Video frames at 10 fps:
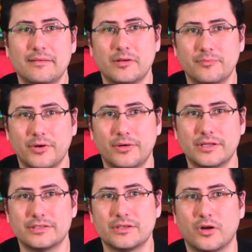
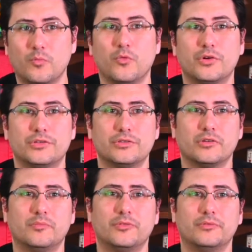components are more
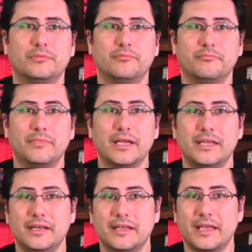durable,
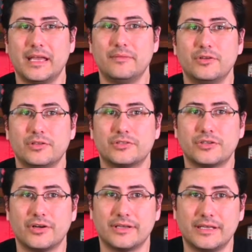making it a game you can
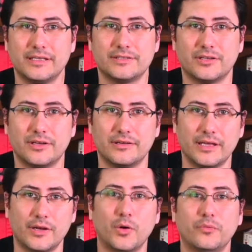start kids on
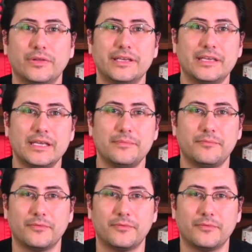and hopefully keep